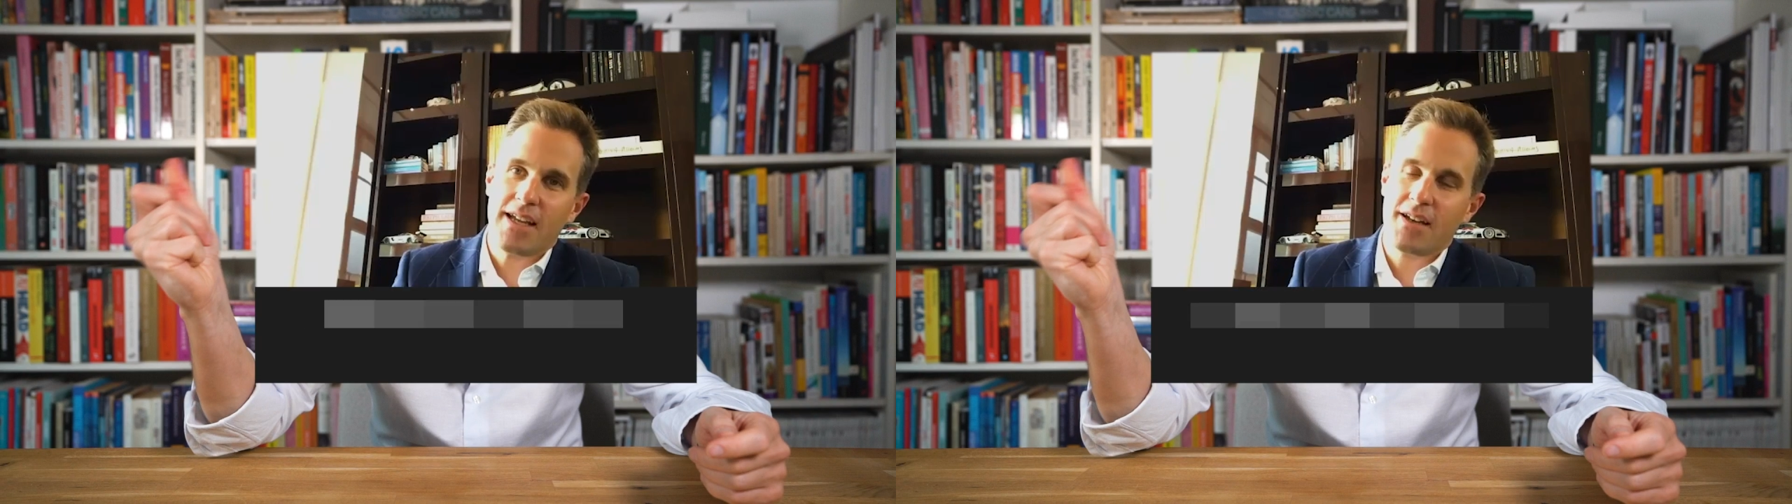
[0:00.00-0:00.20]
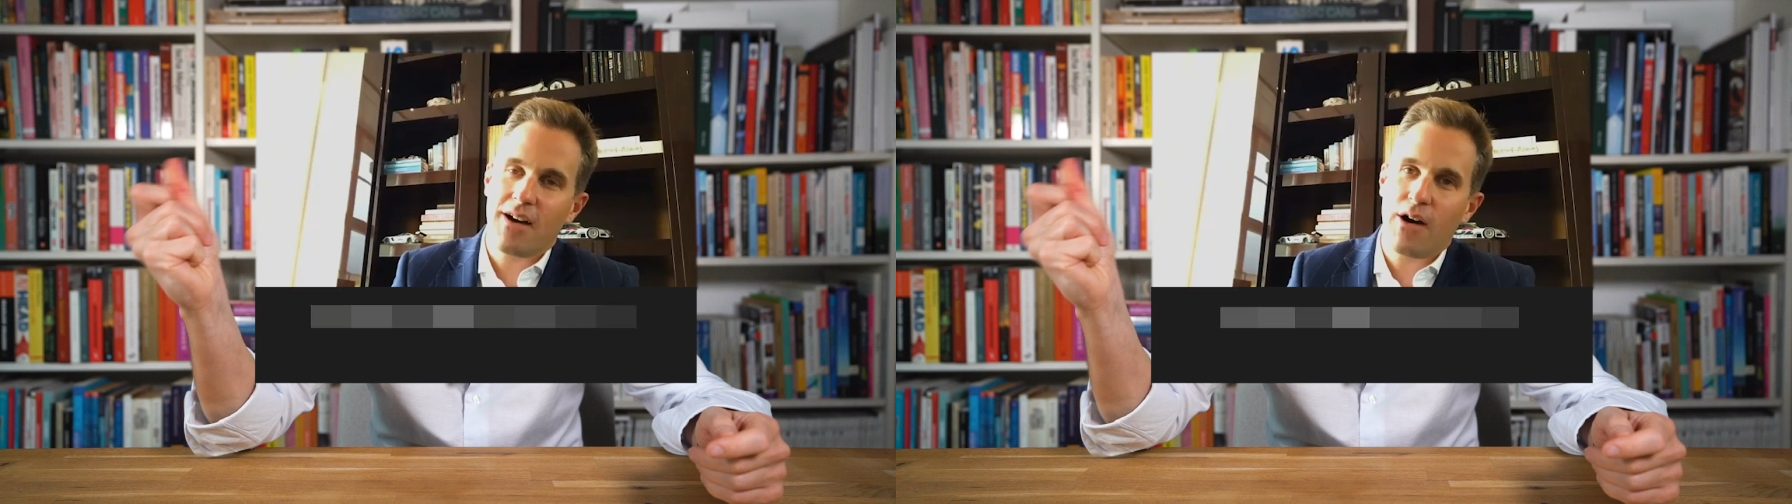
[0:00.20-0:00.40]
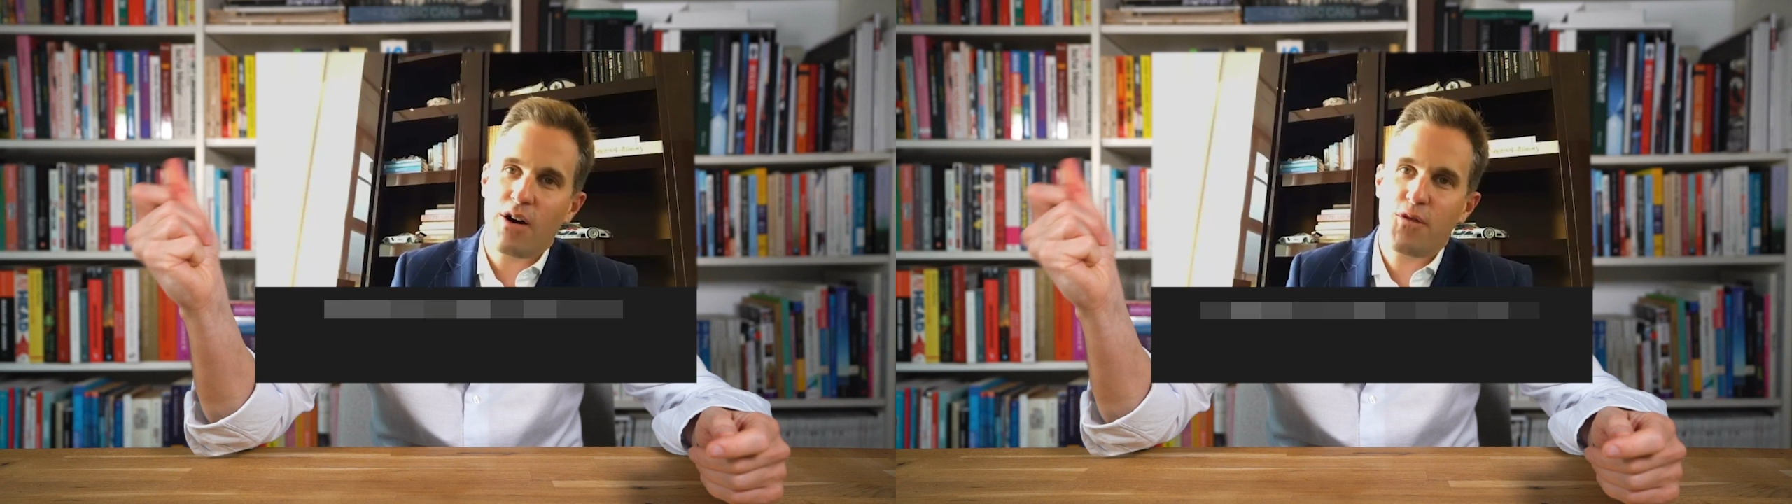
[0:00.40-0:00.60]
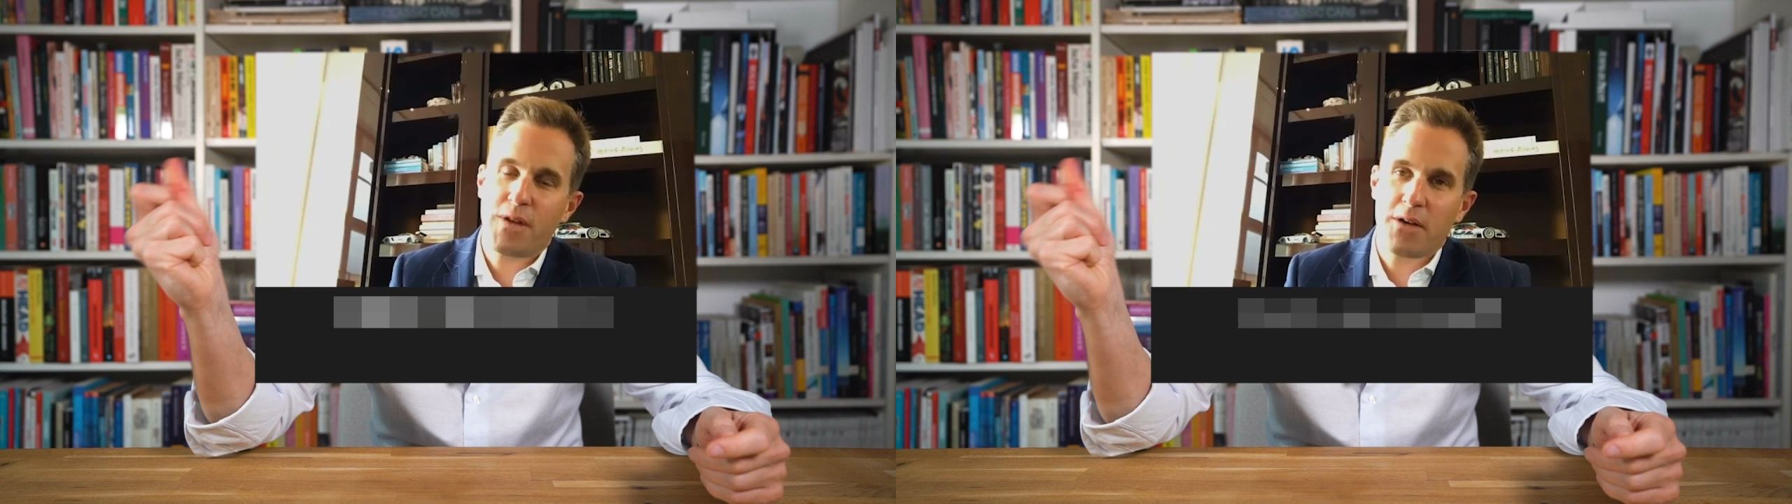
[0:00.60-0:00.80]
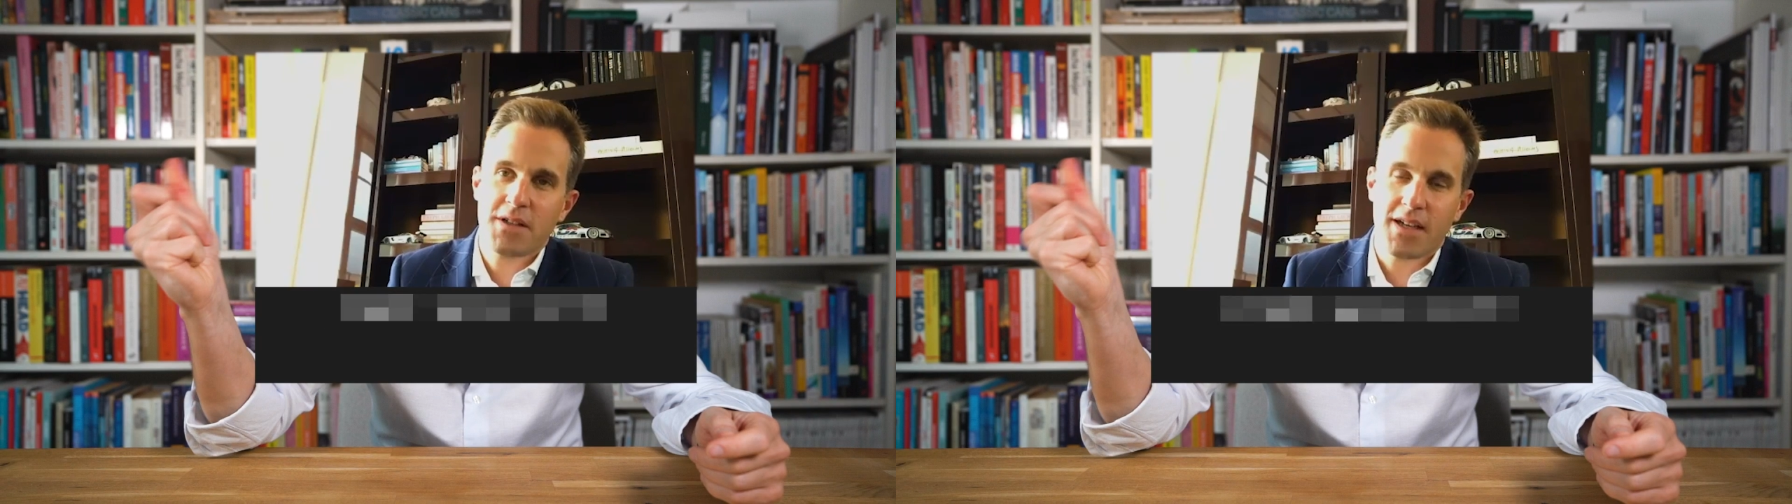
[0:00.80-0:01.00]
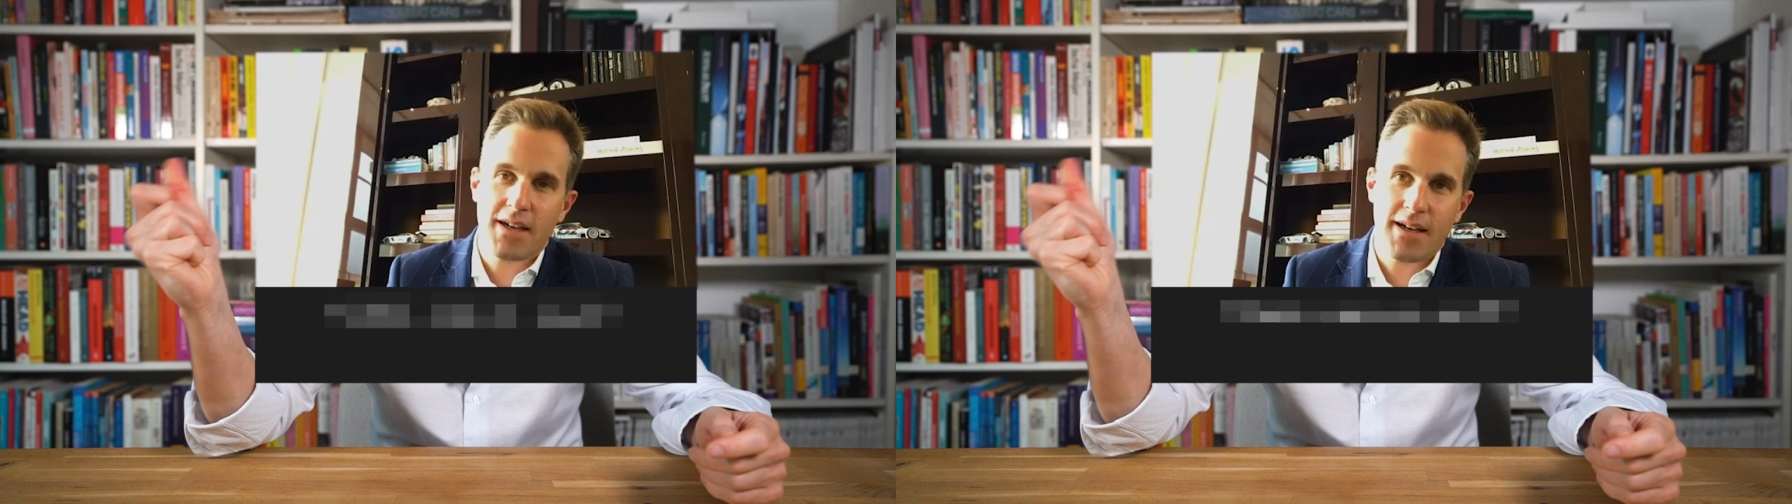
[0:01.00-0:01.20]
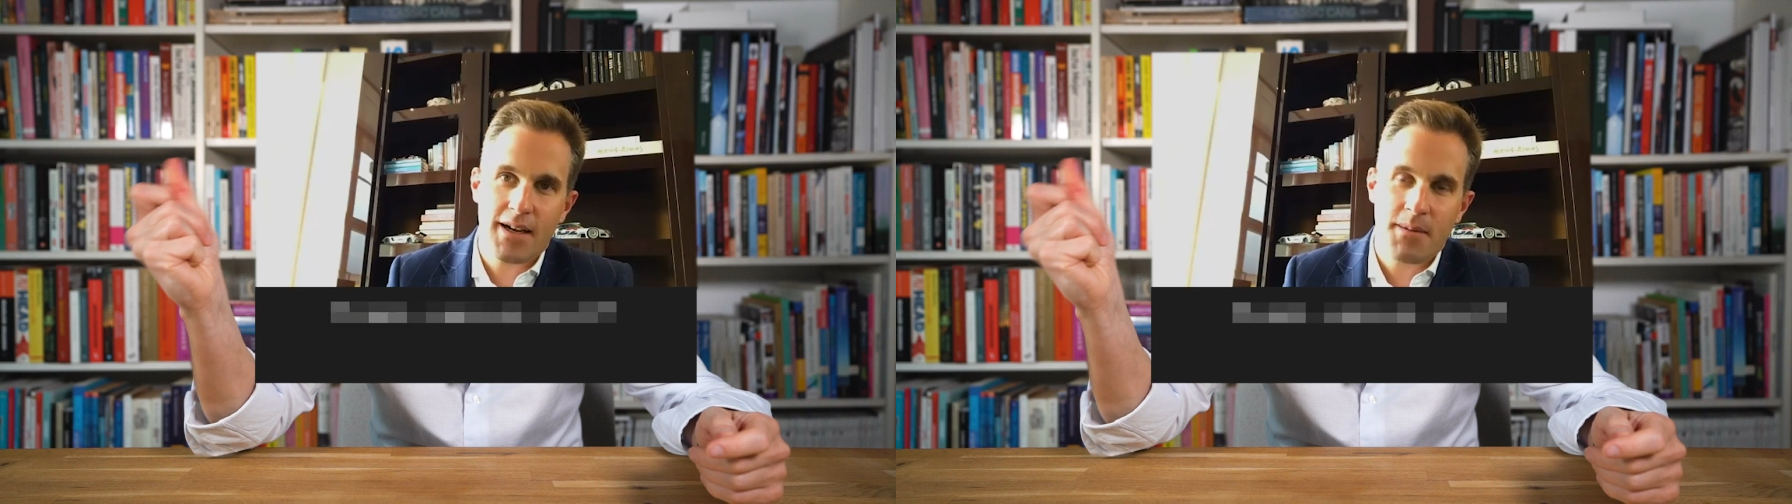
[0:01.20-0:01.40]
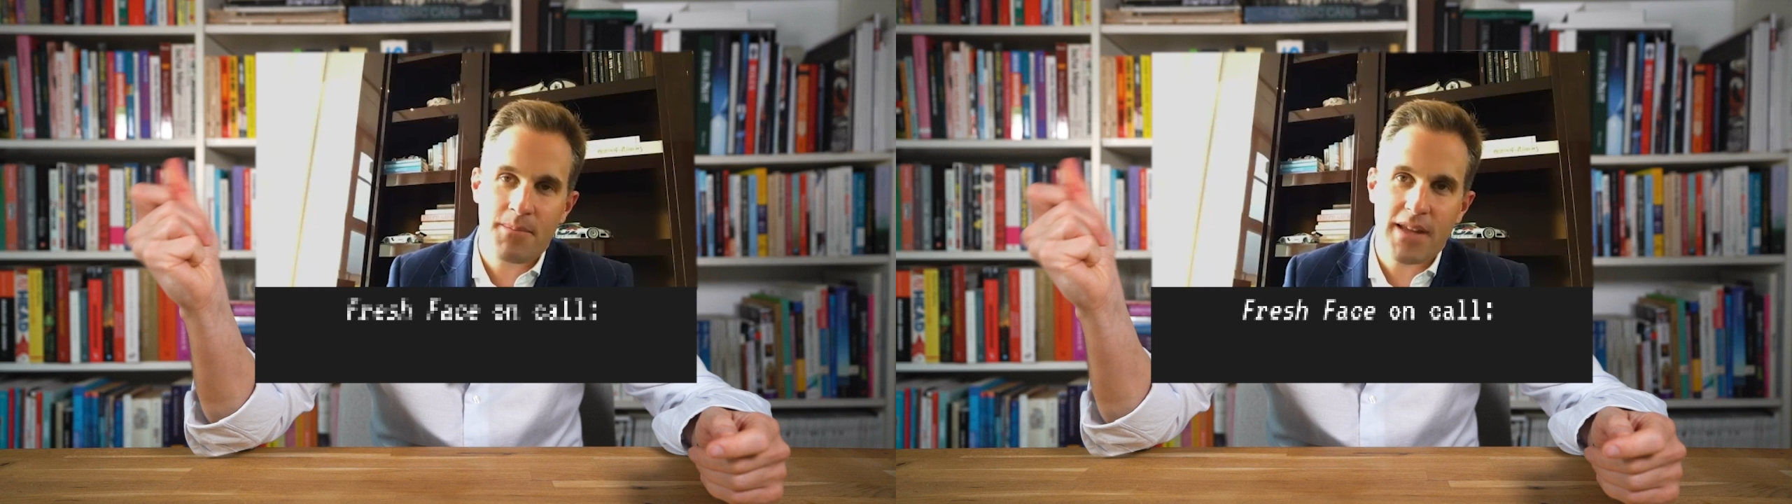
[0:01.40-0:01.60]
You know, our founder,
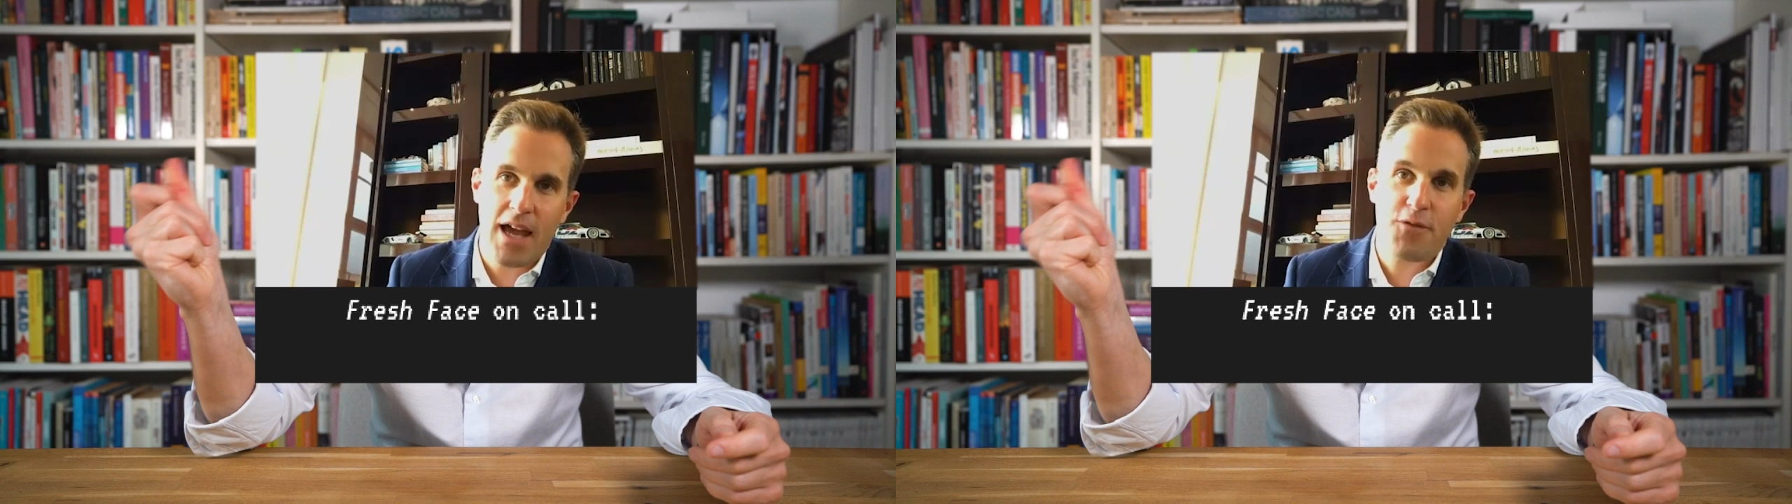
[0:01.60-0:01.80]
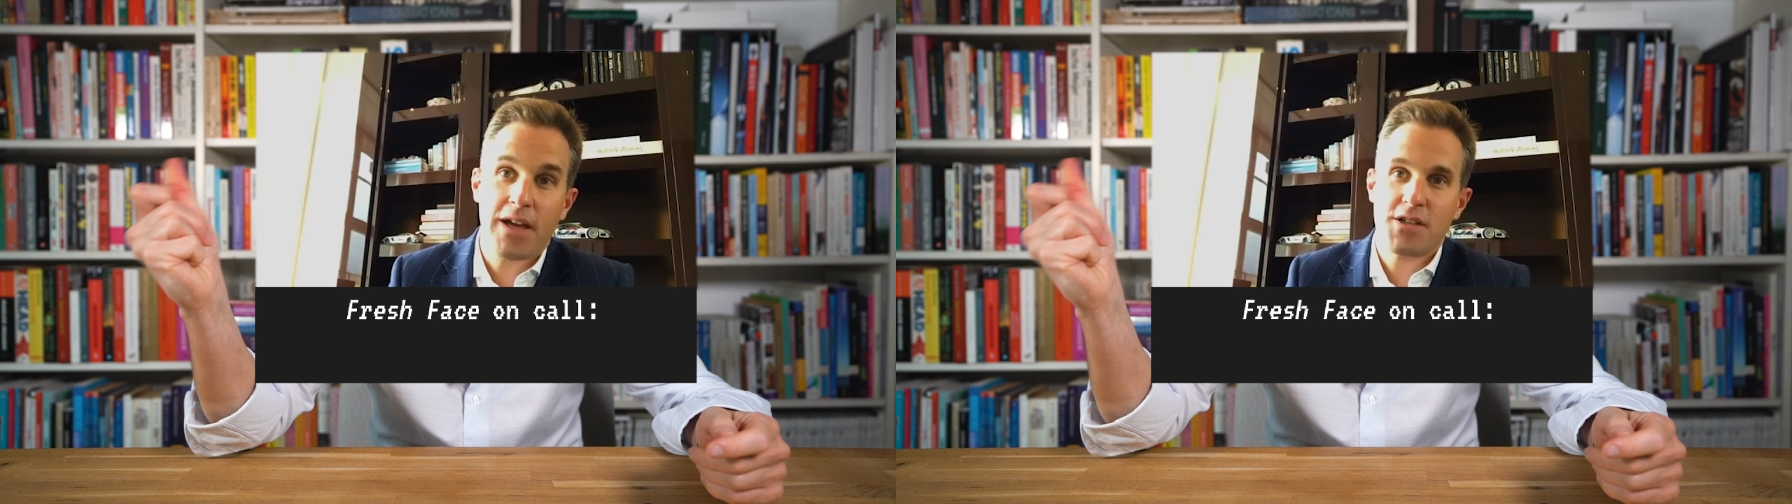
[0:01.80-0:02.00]
F.A.